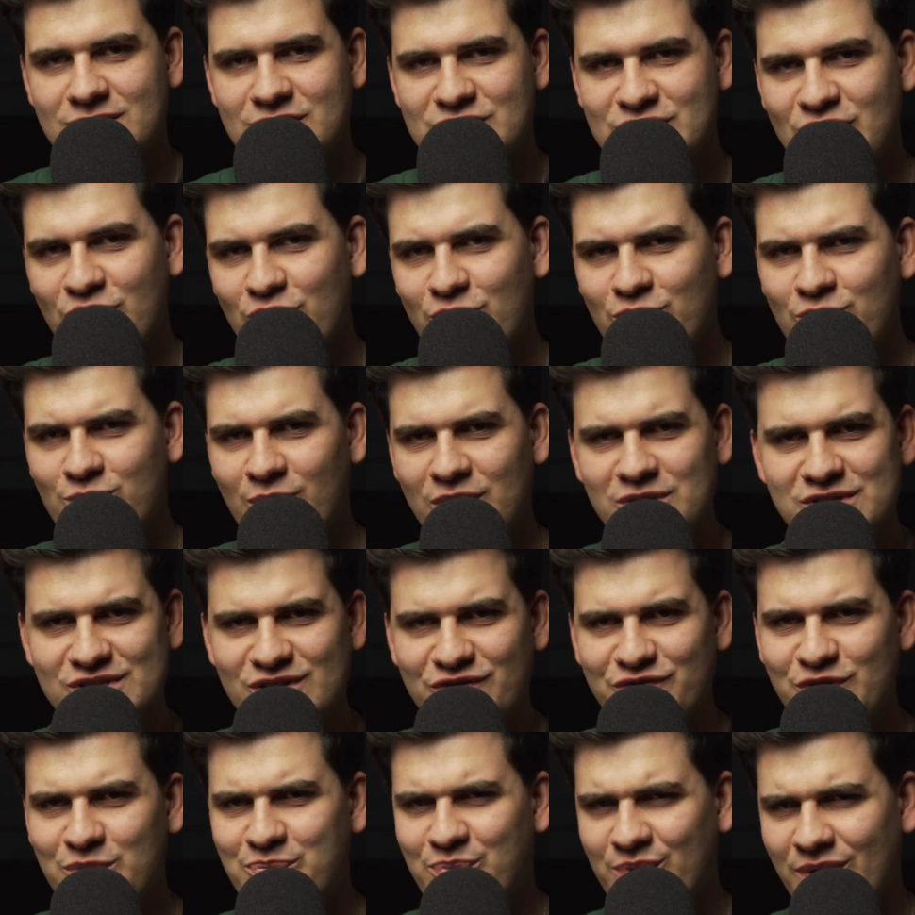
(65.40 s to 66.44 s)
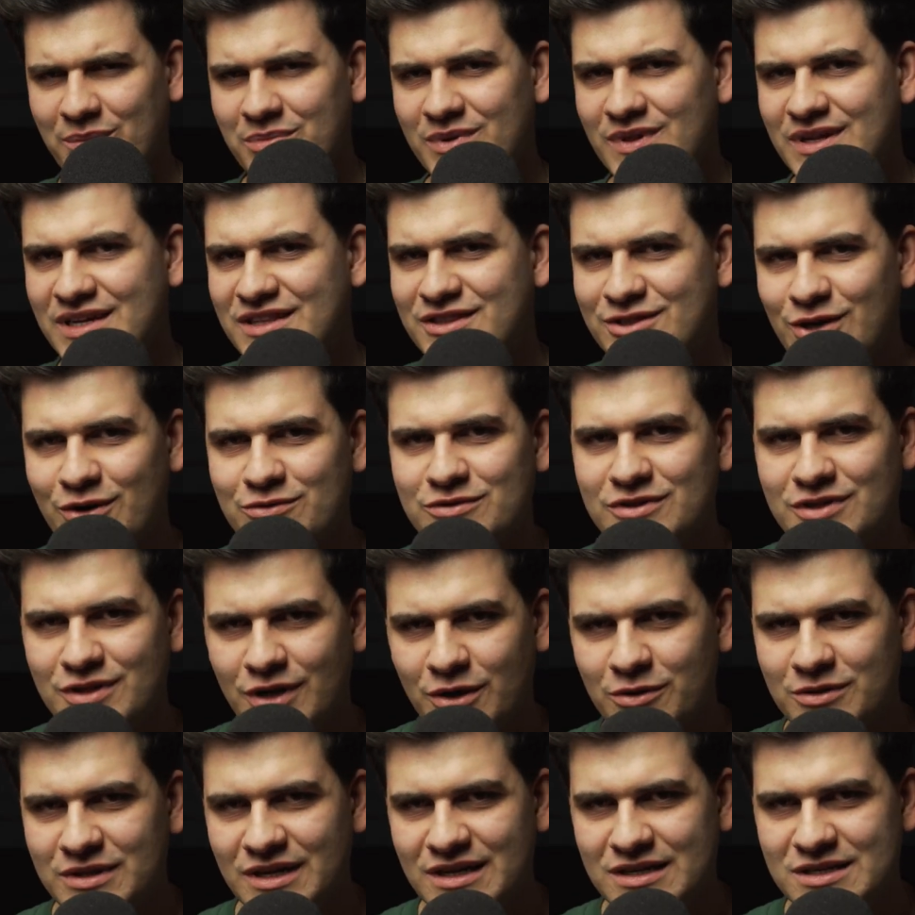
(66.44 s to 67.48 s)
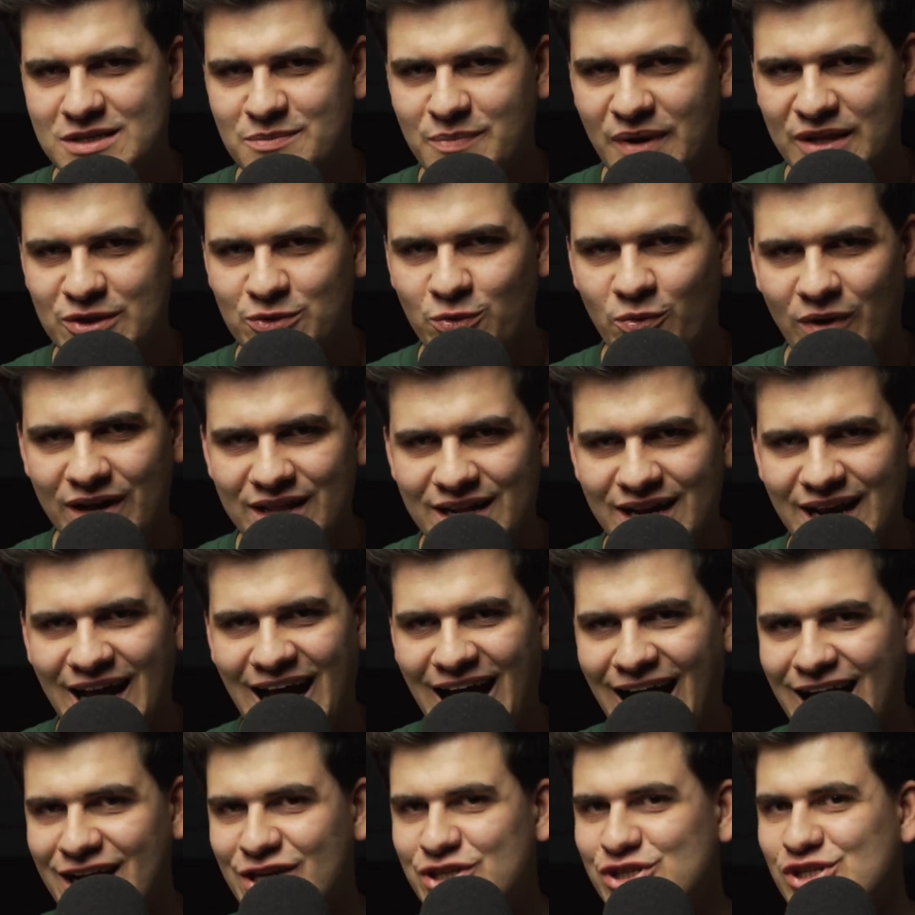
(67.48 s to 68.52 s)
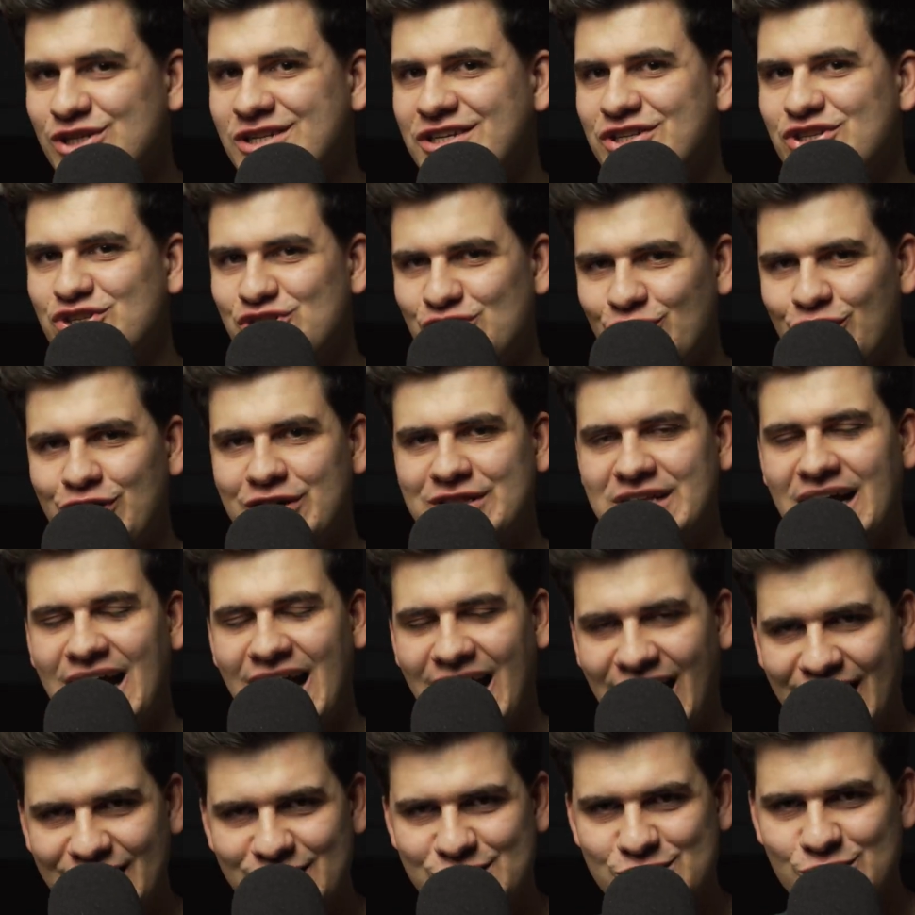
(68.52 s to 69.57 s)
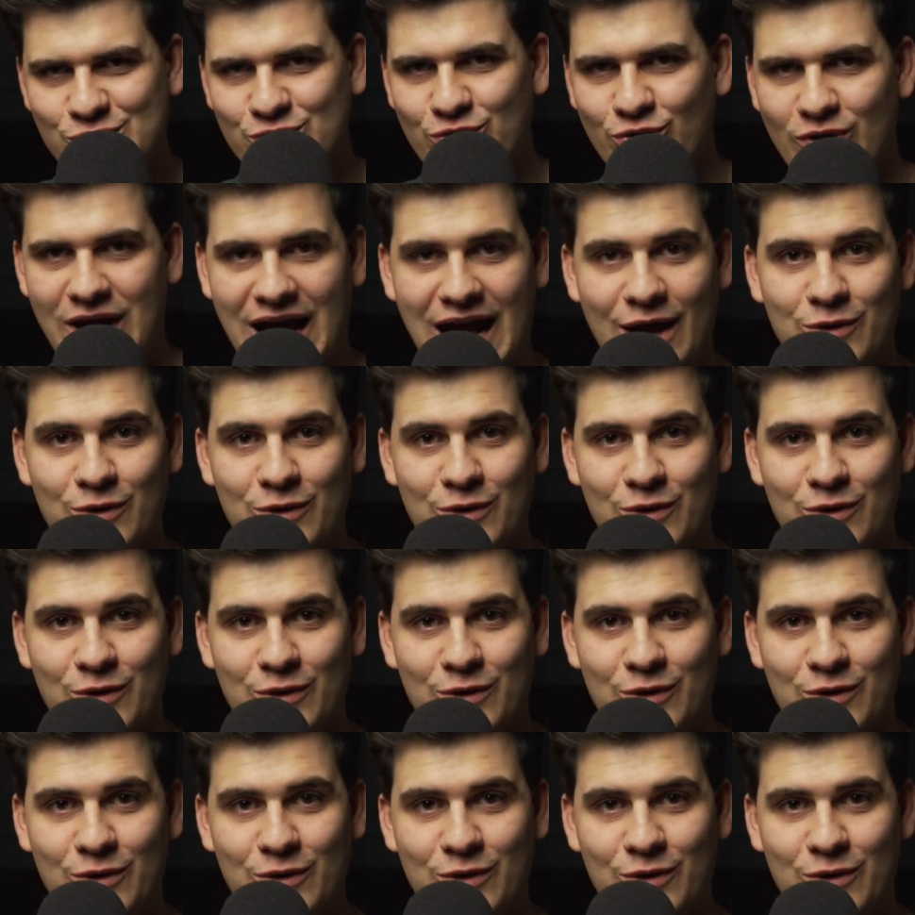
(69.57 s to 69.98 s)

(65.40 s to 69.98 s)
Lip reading: So most of you probably don't know this, but when I actually joined high school,